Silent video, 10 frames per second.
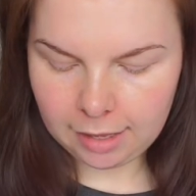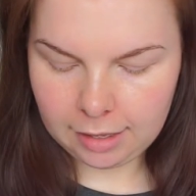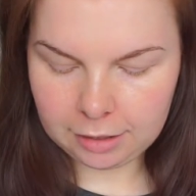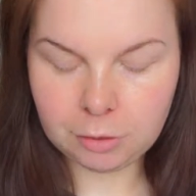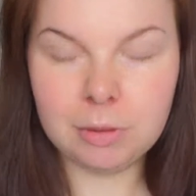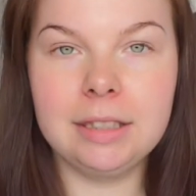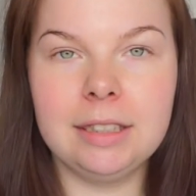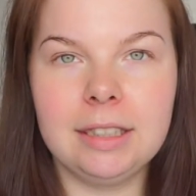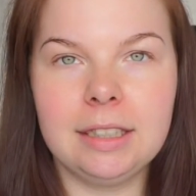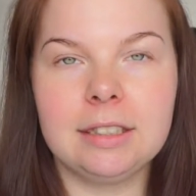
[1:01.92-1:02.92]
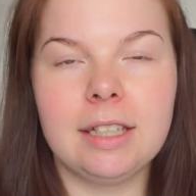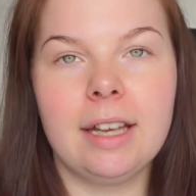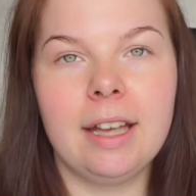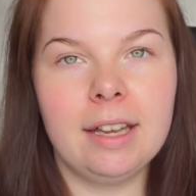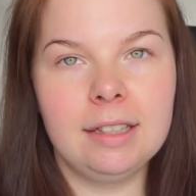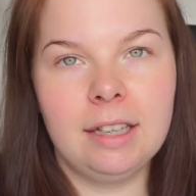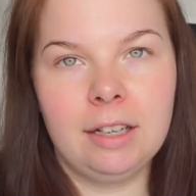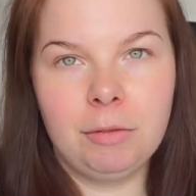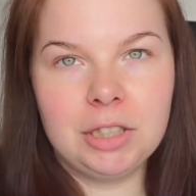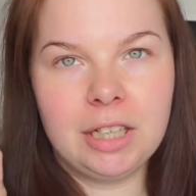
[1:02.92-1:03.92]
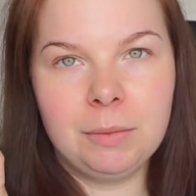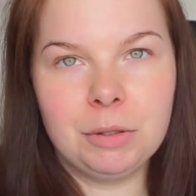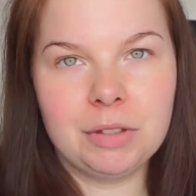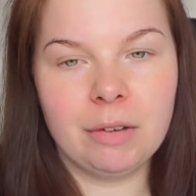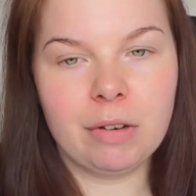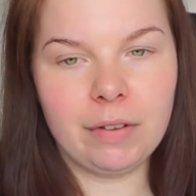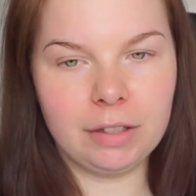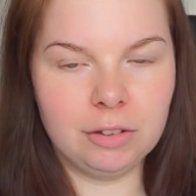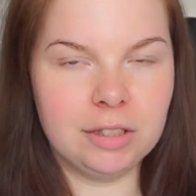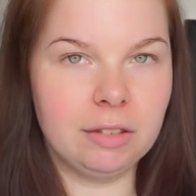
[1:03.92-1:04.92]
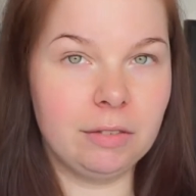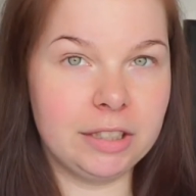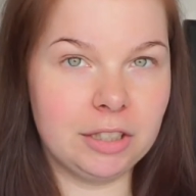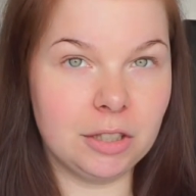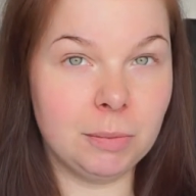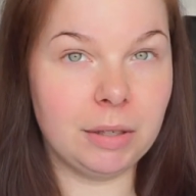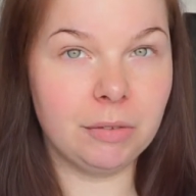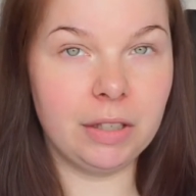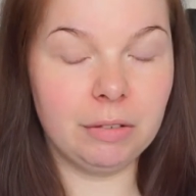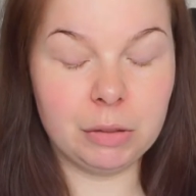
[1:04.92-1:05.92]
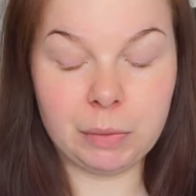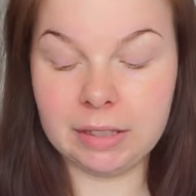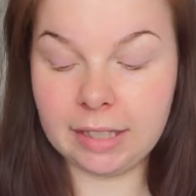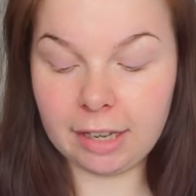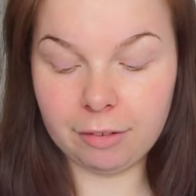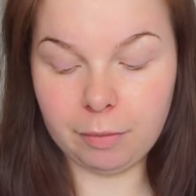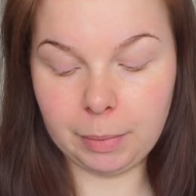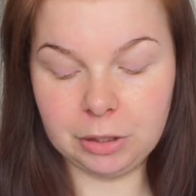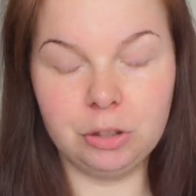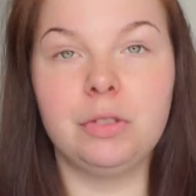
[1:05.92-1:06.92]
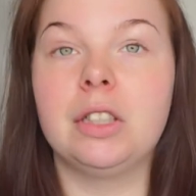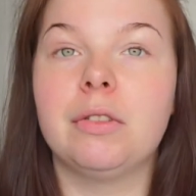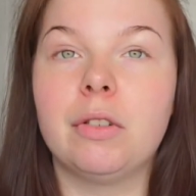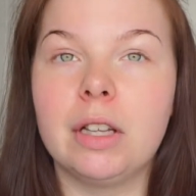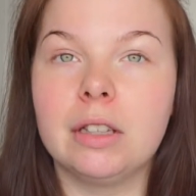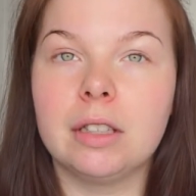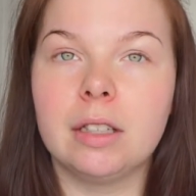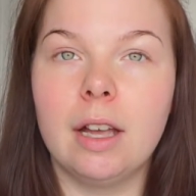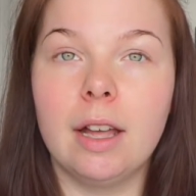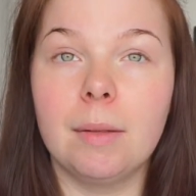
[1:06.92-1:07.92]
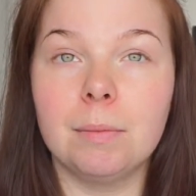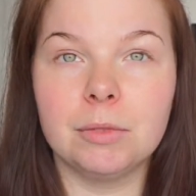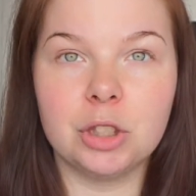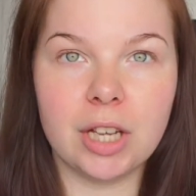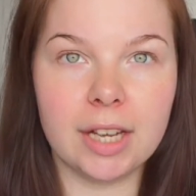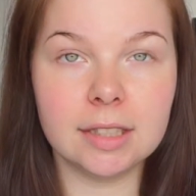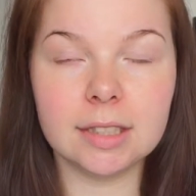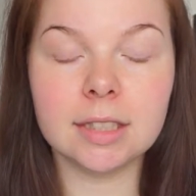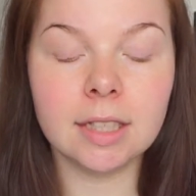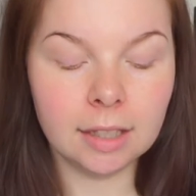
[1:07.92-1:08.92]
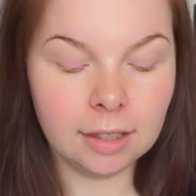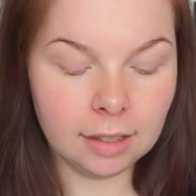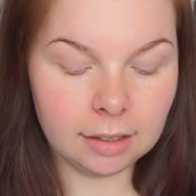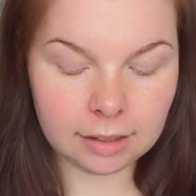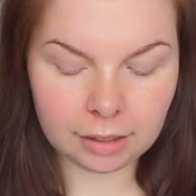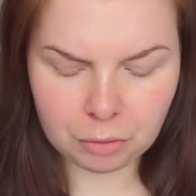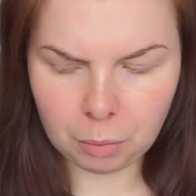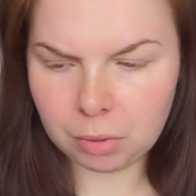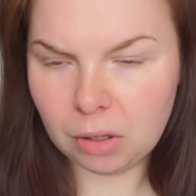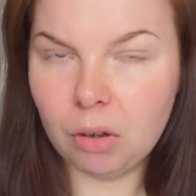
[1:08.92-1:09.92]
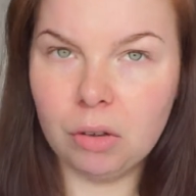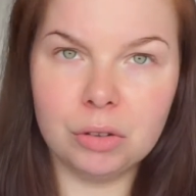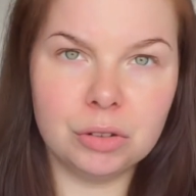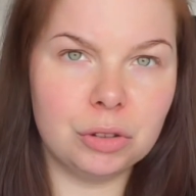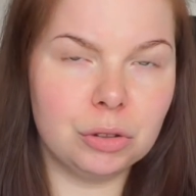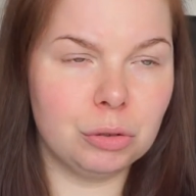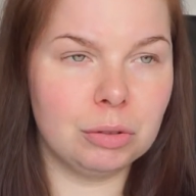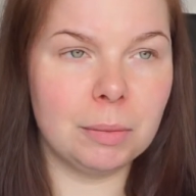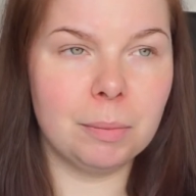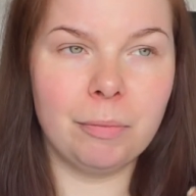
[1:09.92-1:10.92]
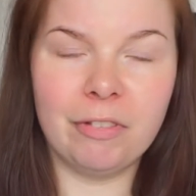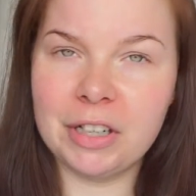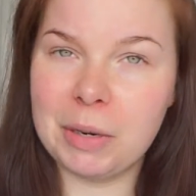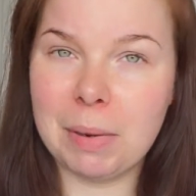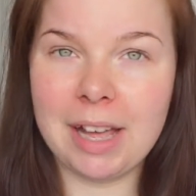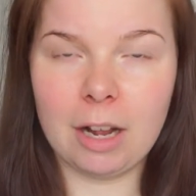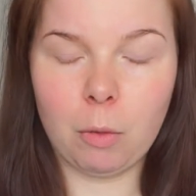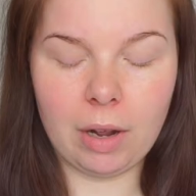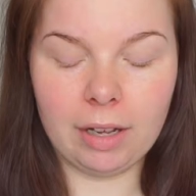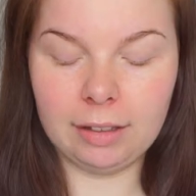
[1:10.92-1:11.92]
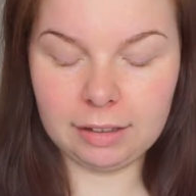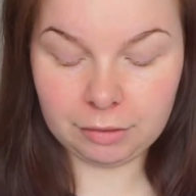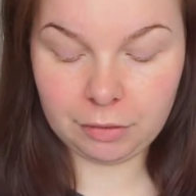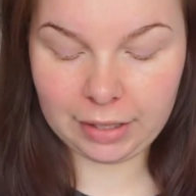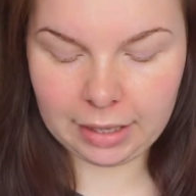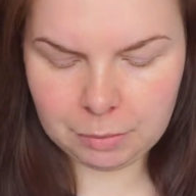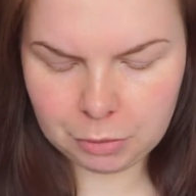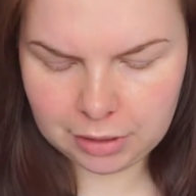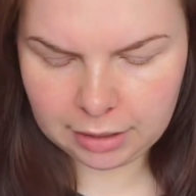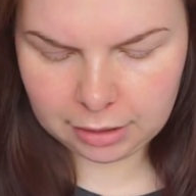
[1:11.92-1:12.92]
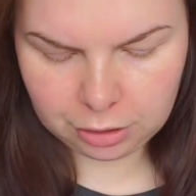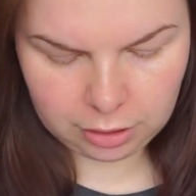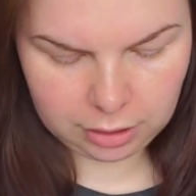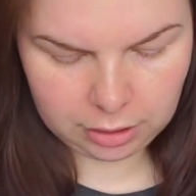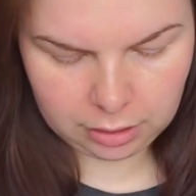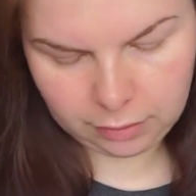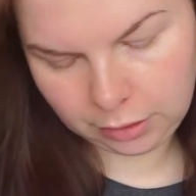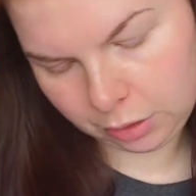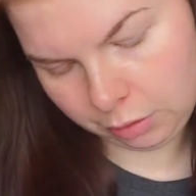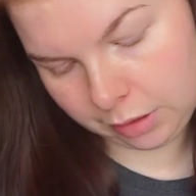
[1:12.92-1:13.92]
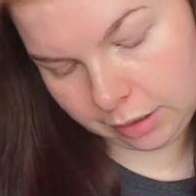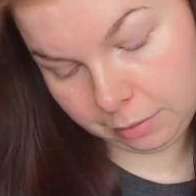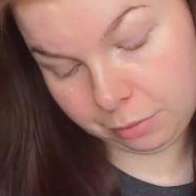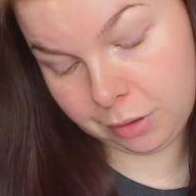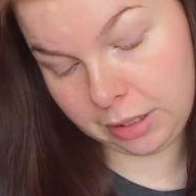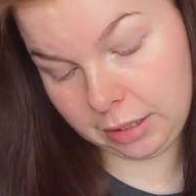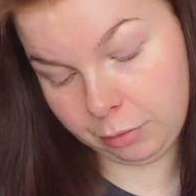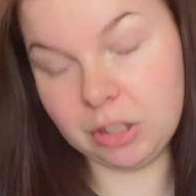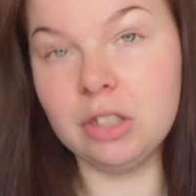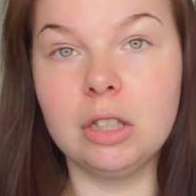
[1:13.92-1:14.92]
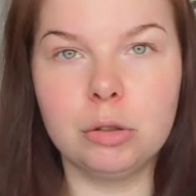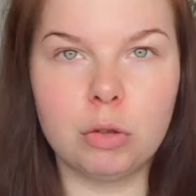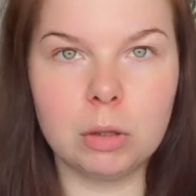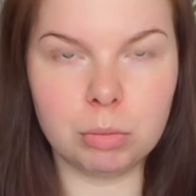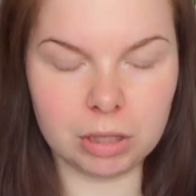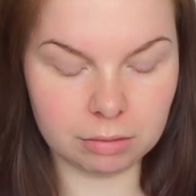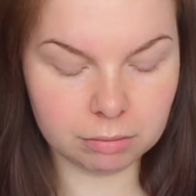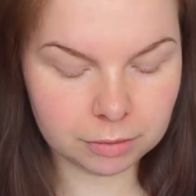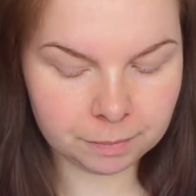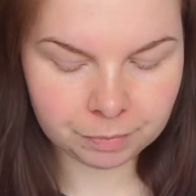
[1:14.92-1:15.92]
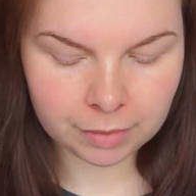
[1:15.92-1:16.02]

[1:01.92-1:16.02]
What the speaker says: You will need a henna, which I'm using RefectoCil, which is my favorite one. They have a bunch of different shades, like from blonde to the very black one and everything. I'm using actually, I think so, it's it's natural brown.